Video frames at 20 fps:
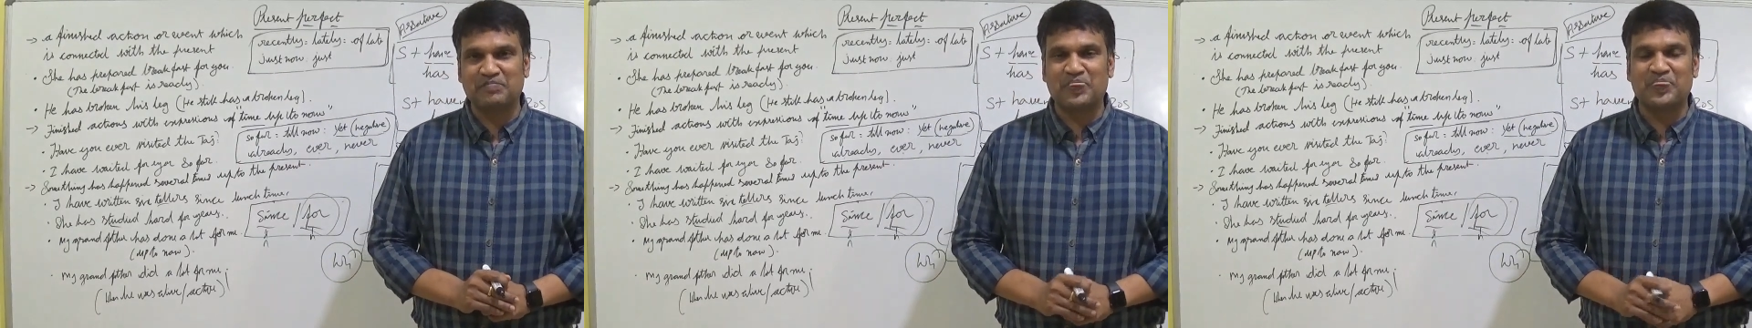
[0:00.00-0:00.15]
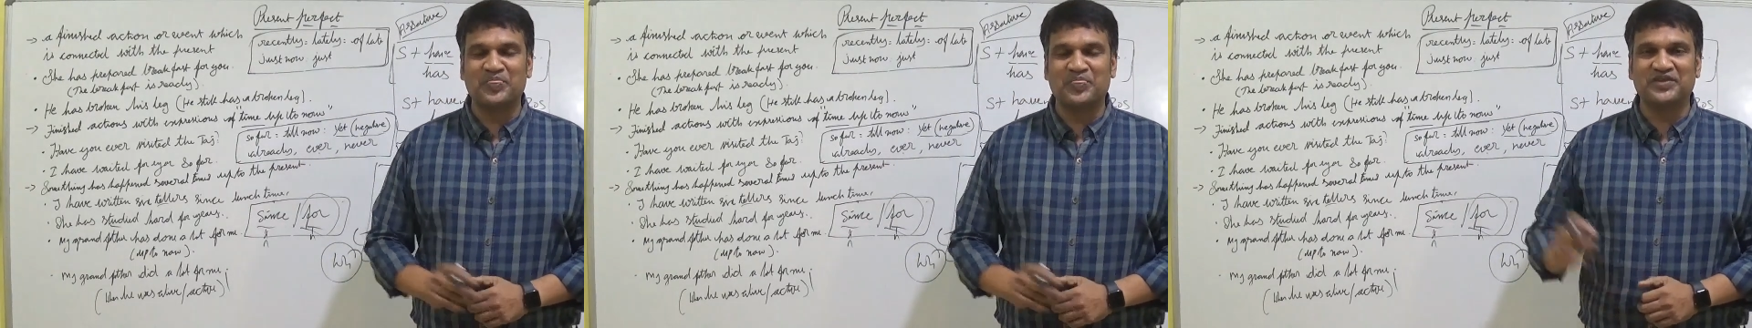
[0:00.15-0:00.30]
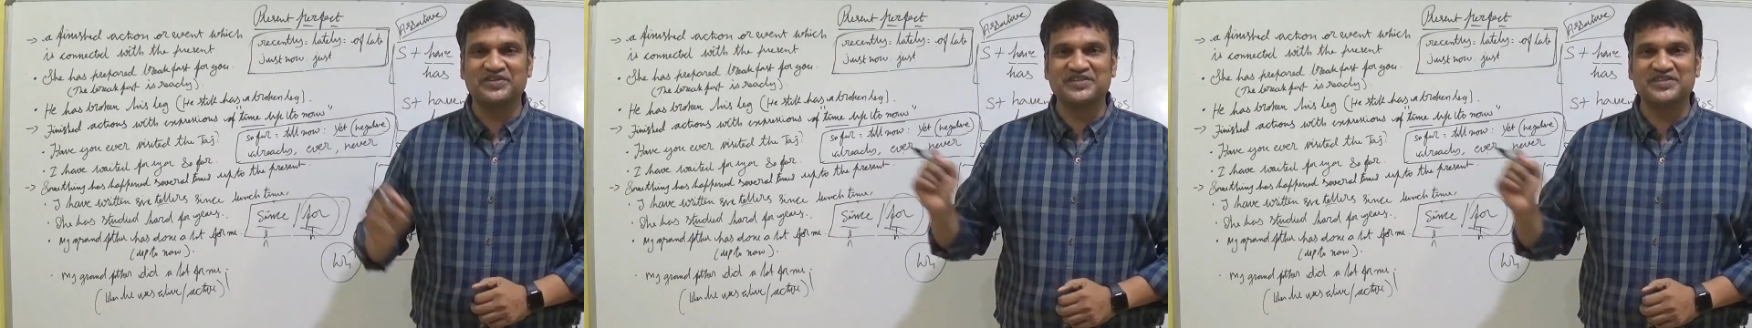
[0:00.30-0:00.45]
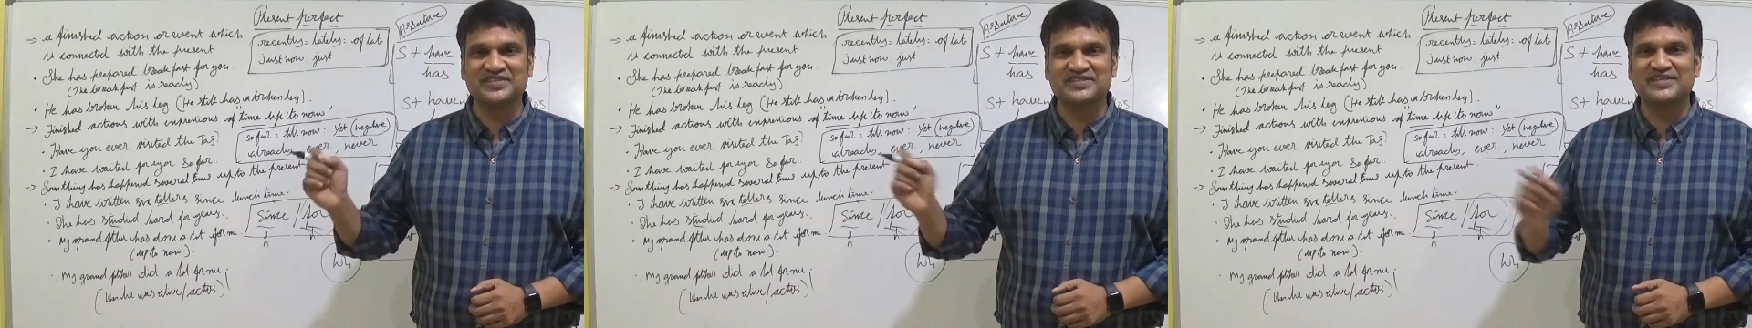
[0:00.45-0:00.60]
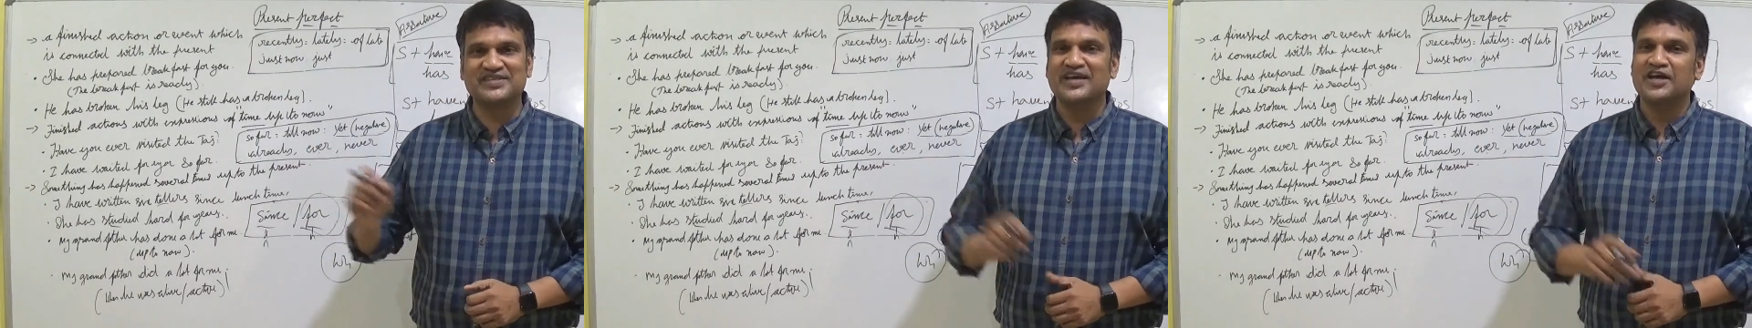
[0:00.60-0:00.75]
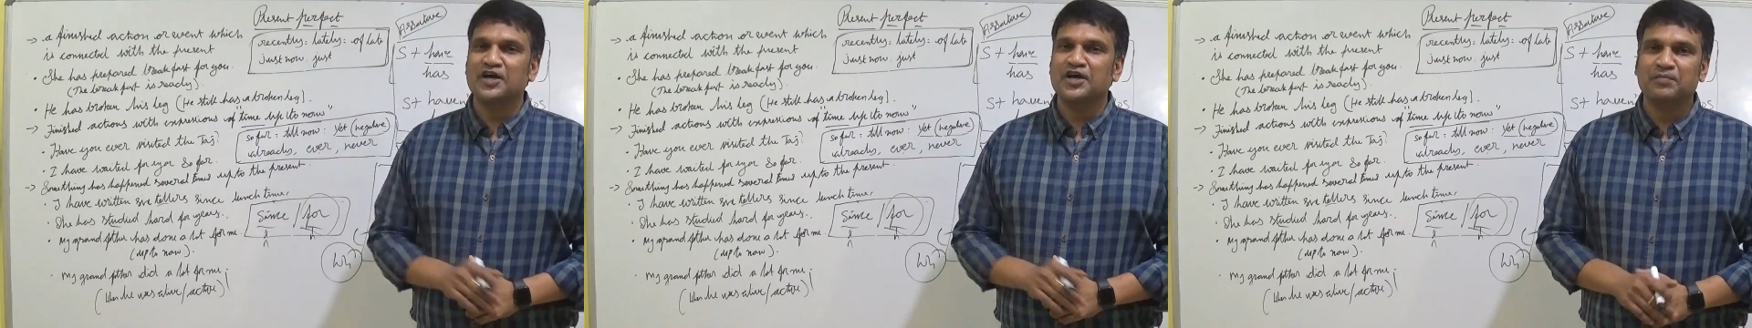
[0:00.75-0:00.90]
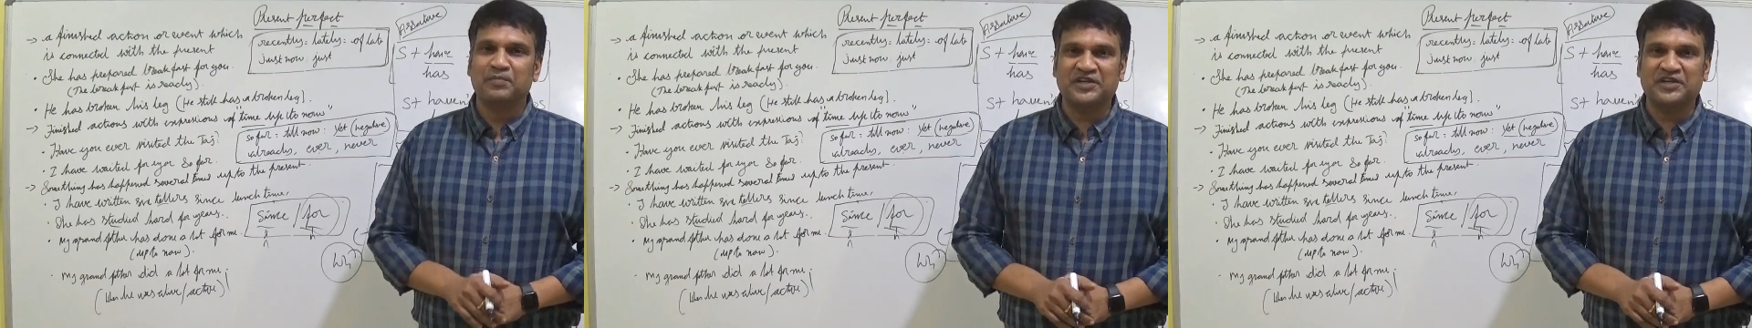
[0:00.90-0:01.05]
This is
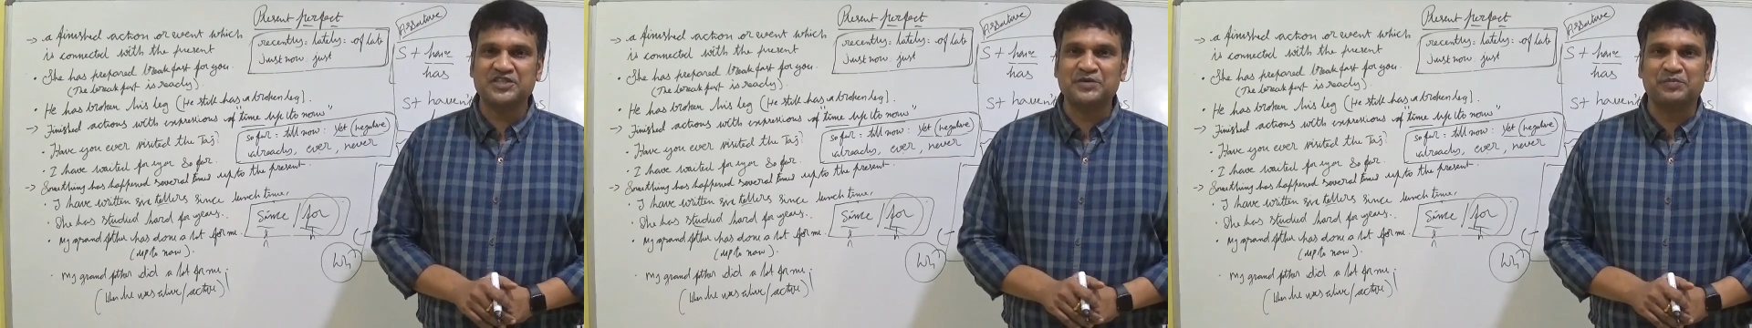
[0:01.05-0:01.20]
present